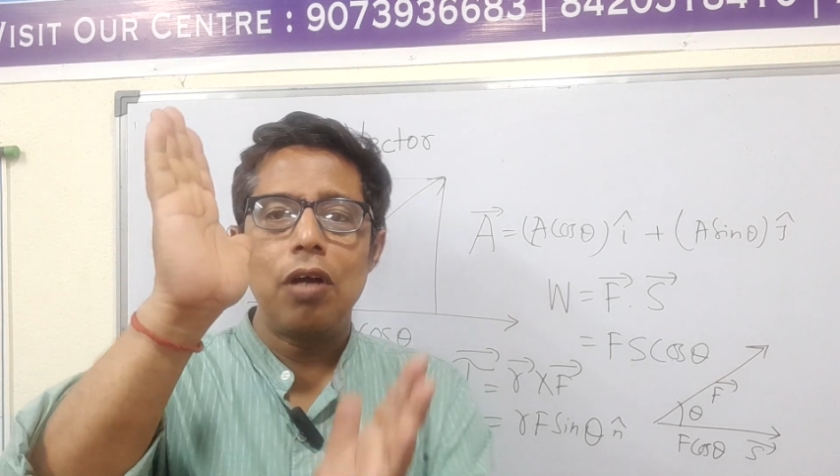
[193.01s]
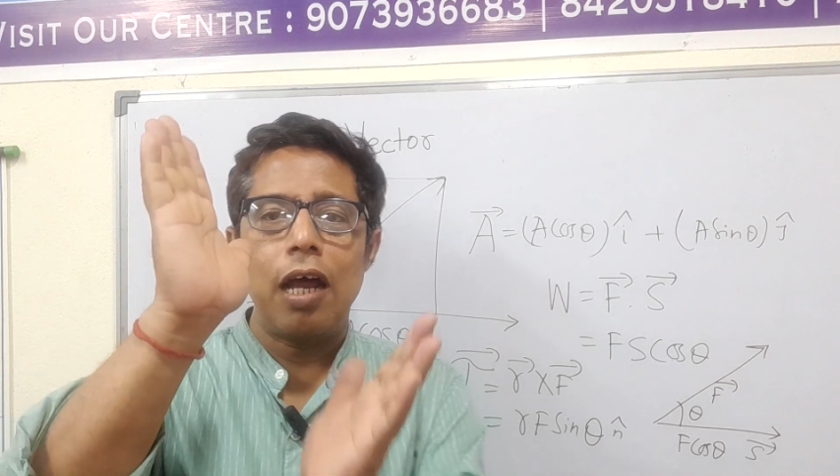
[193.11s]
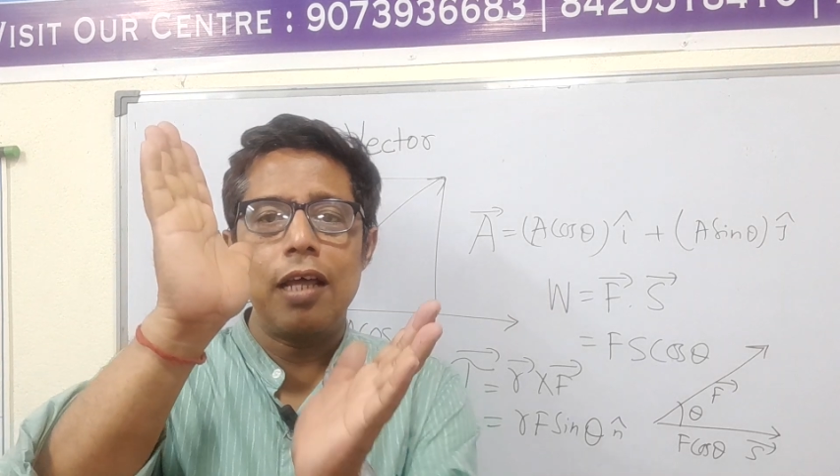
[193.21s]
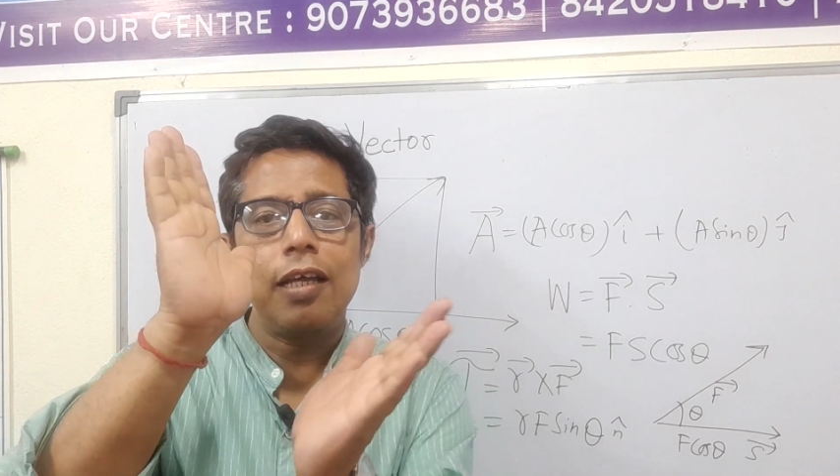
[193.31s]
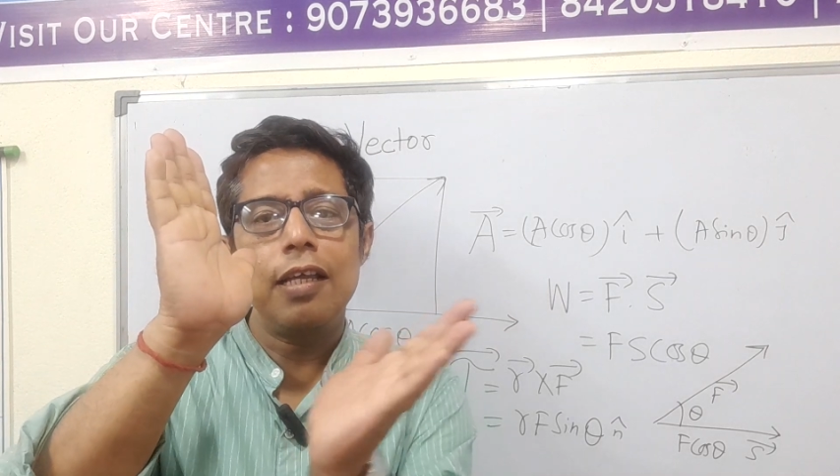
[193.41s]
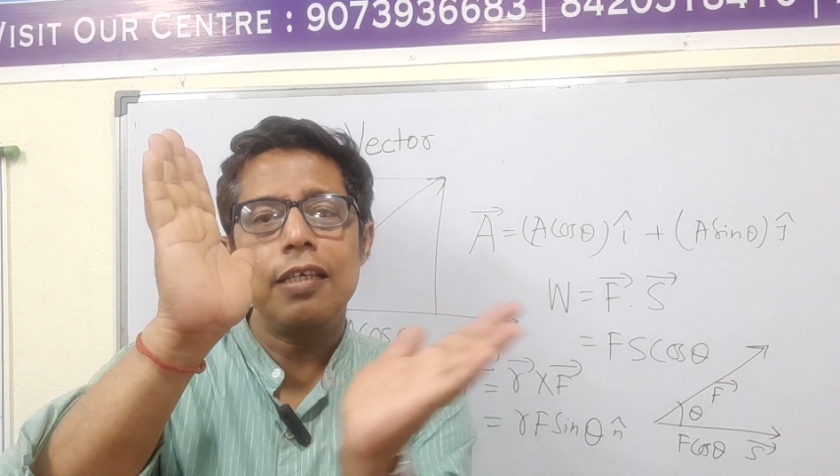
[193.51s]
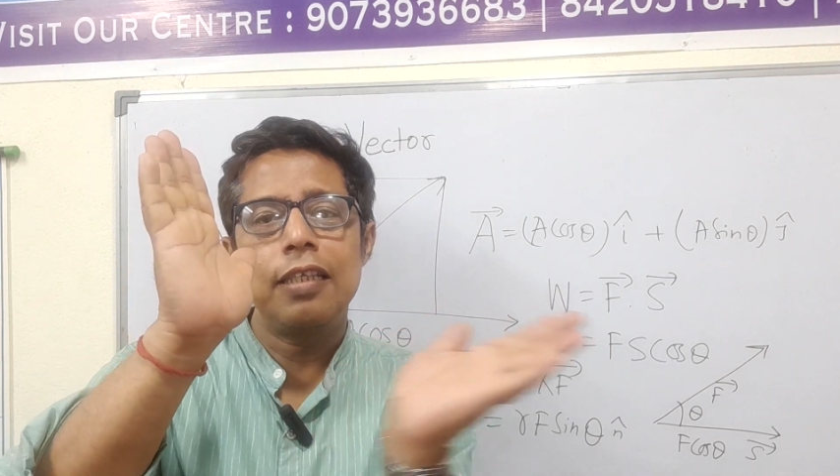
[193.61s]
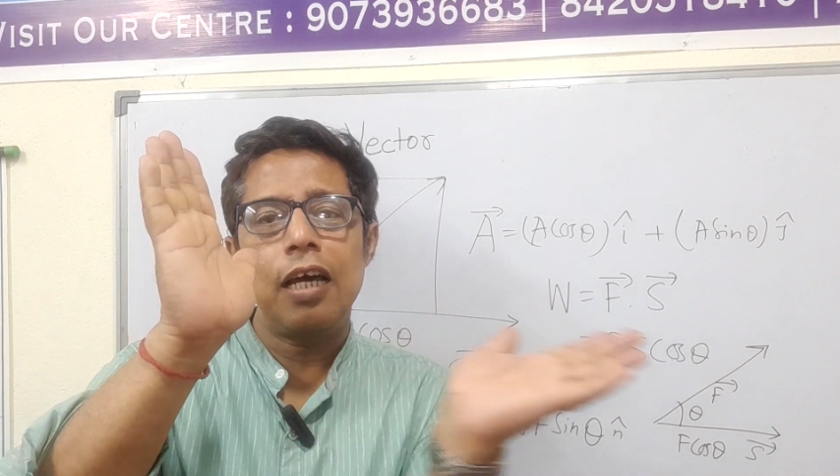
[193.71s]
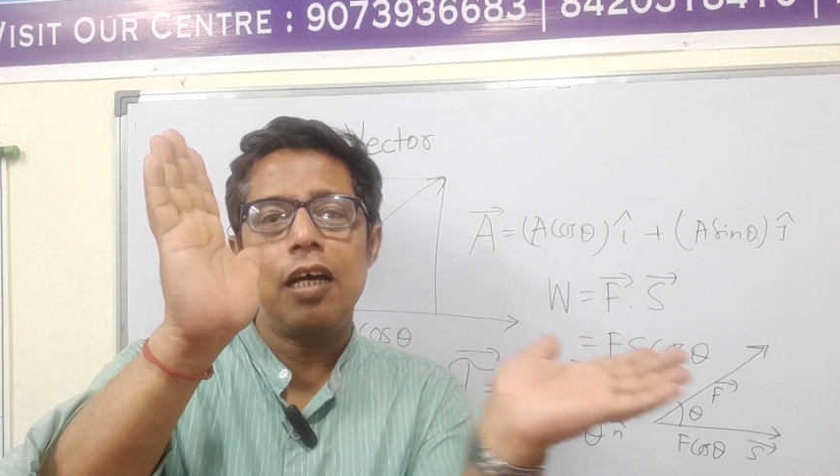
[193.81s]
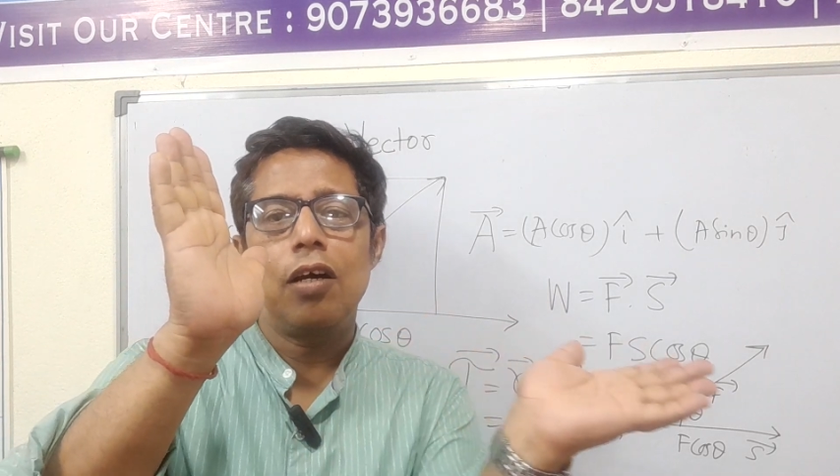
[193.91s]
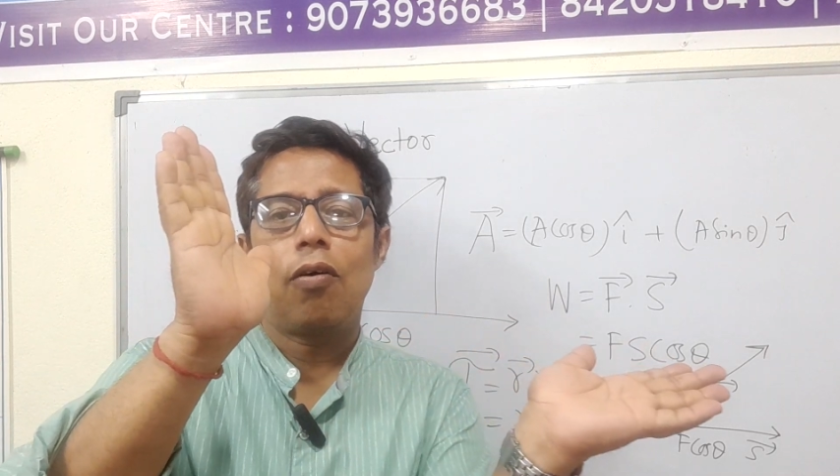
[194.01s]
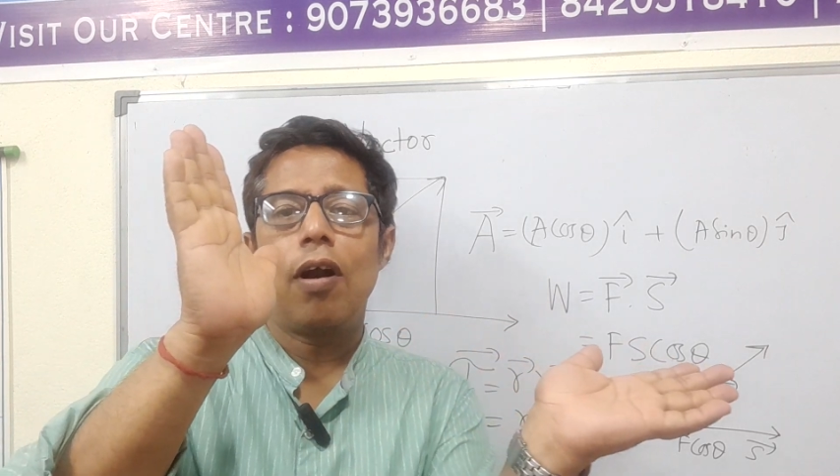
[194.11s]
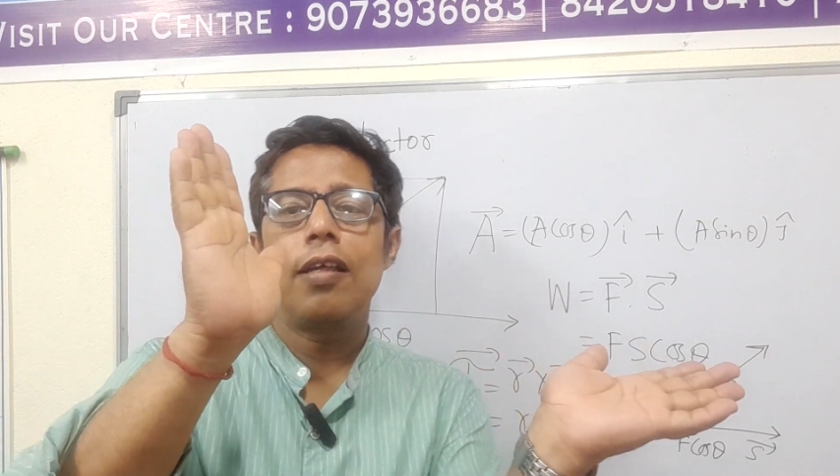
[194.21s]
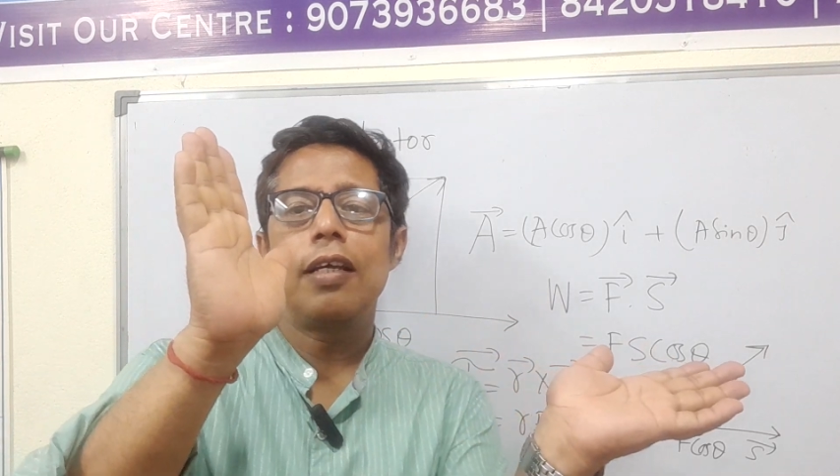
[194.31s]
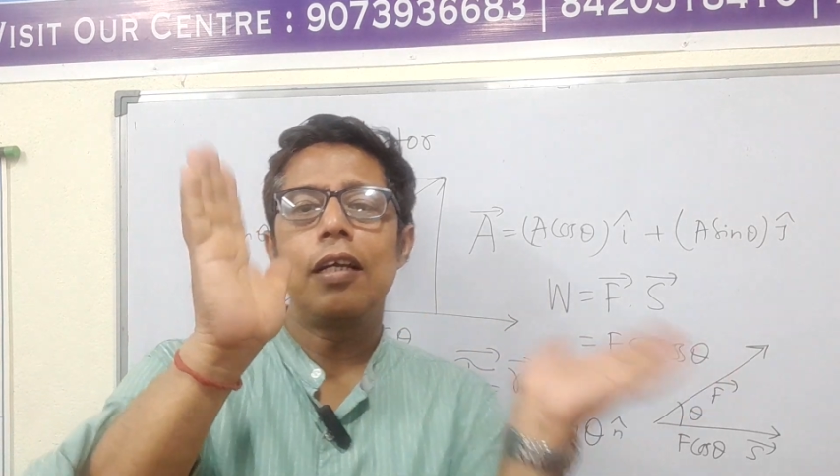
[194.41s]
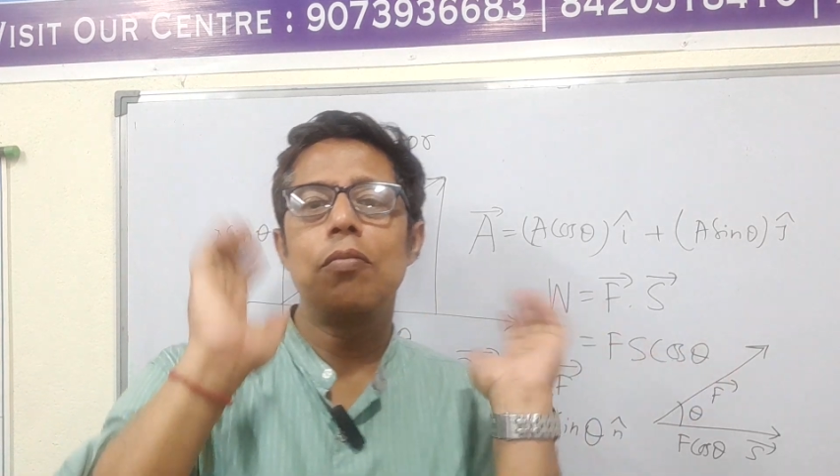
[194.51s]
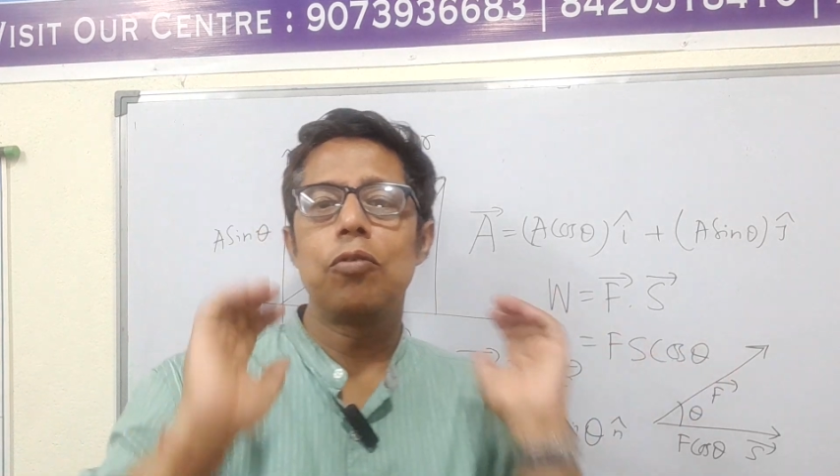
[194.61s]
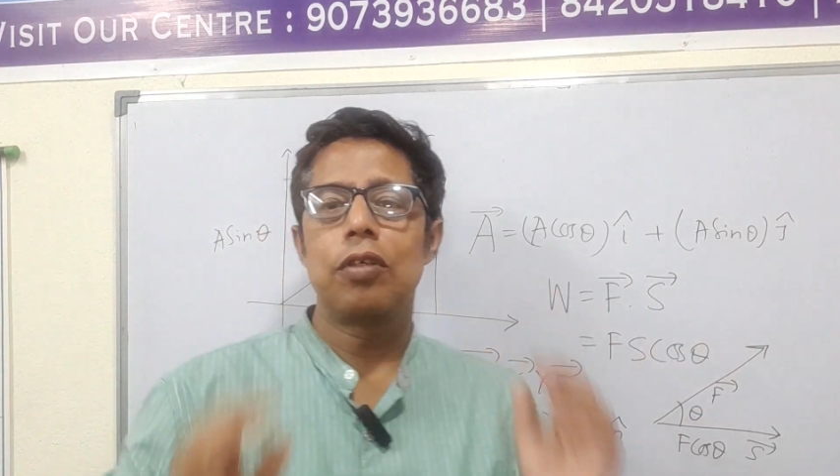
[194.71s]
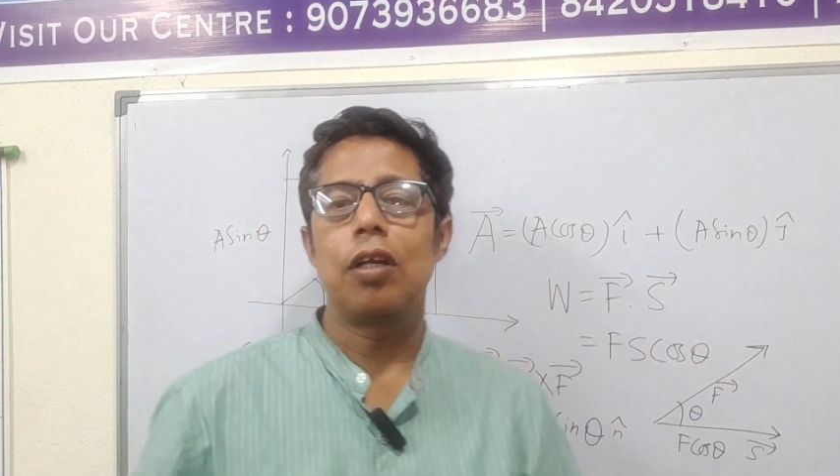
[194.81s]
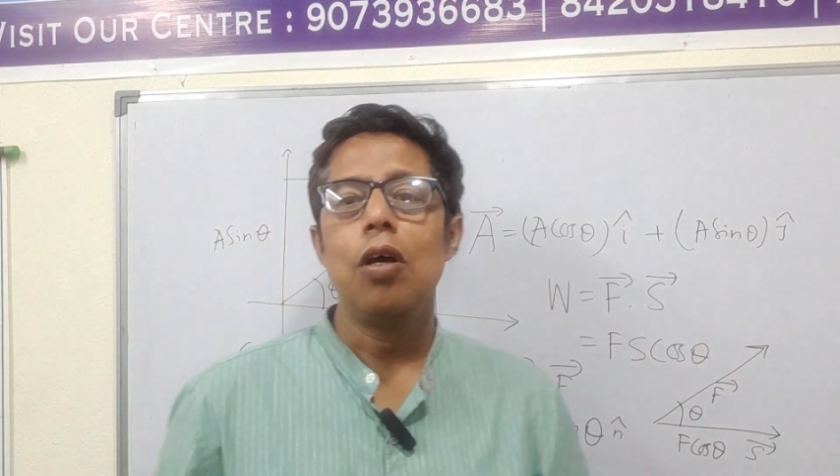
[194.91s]
another is the horizontal
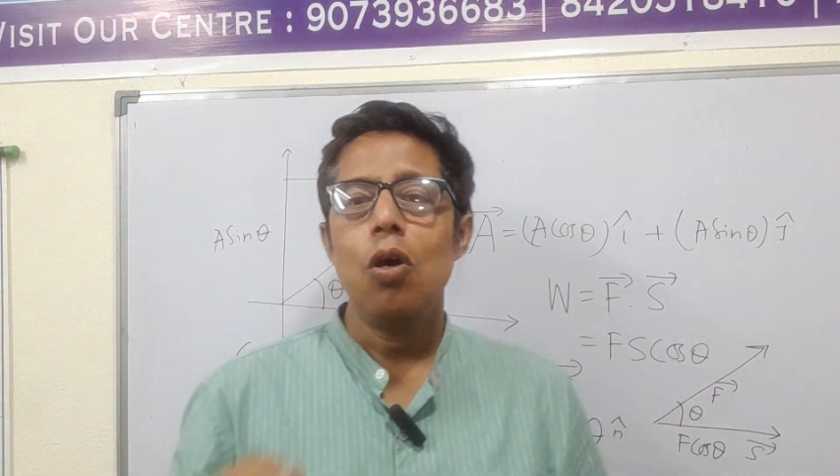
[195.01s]
motion.